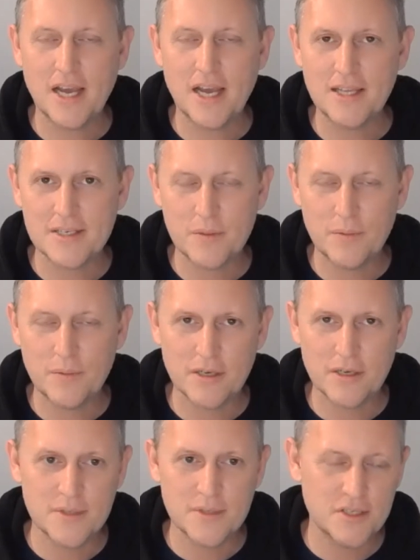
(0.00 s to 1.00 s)
I'd like to
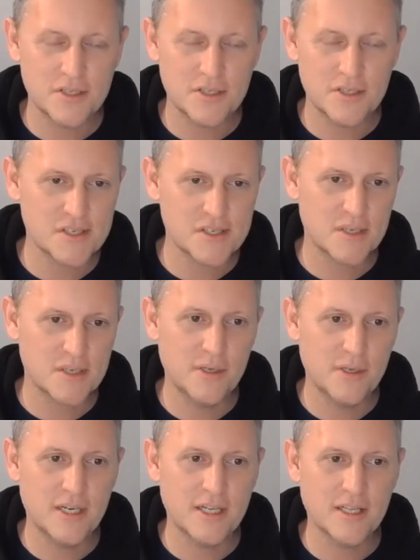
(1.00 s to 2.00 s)
welcome to the Genesis
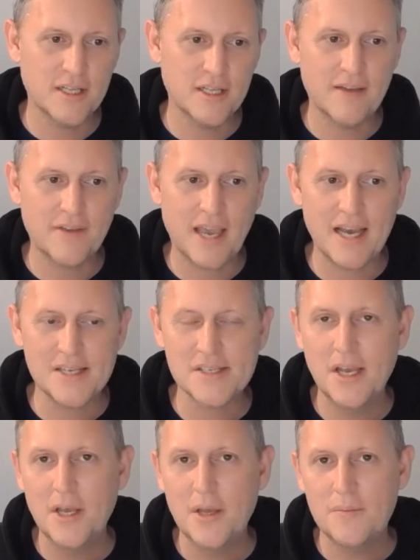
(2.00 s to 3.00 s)
Community
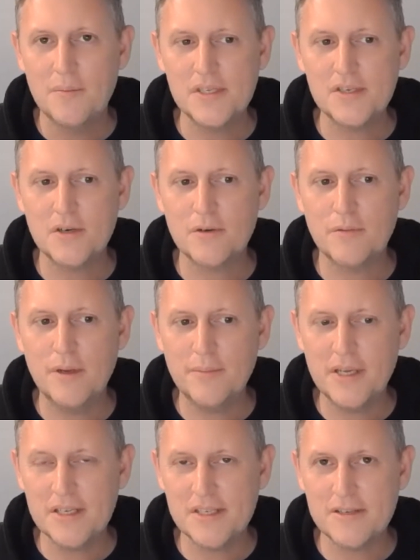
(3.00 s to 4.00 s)
Livecast, Mr.
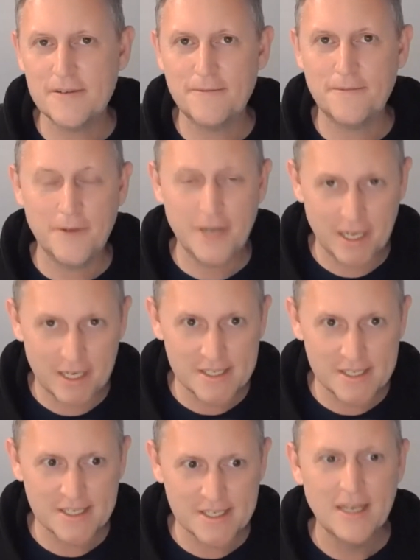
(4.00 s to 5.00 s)
Remkus de
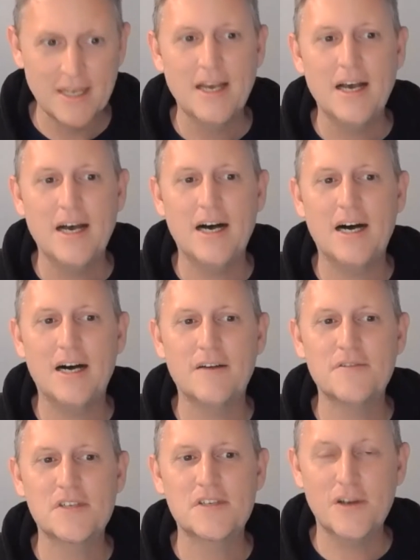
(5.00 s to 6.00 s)
Vries
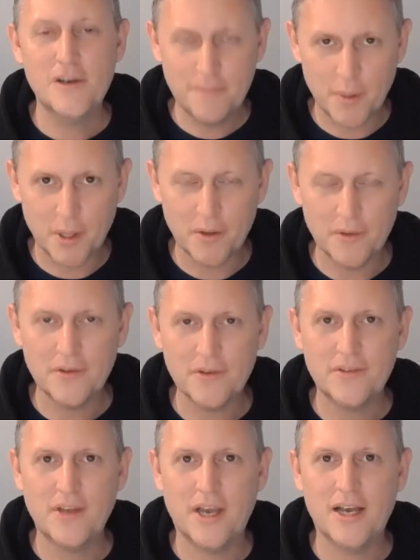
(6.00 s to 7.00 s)
of
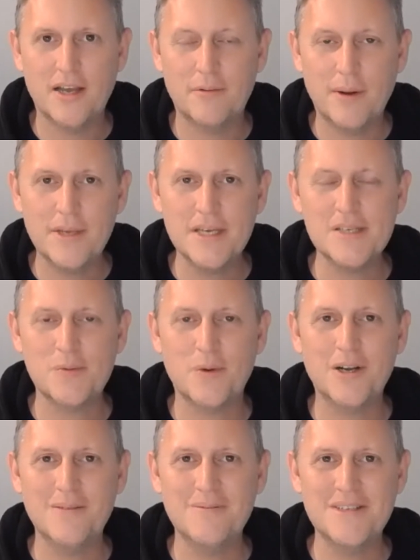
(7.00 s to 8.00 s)
Servebolt. Remkus,
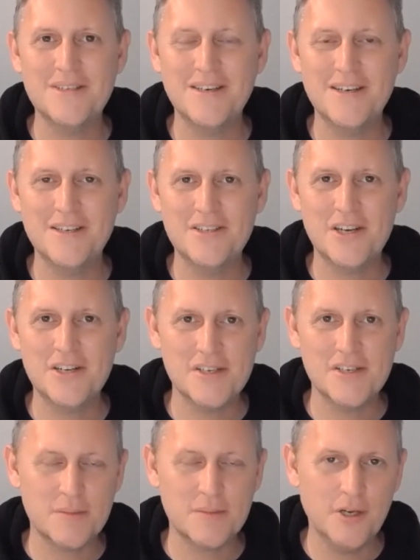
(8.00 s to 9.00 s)
welcome to
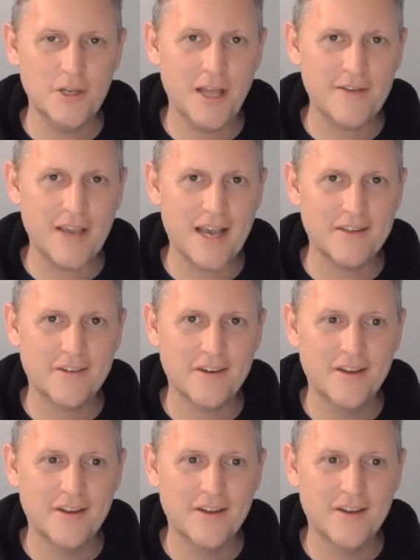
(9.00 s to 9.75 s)
Genesis Community Livecast.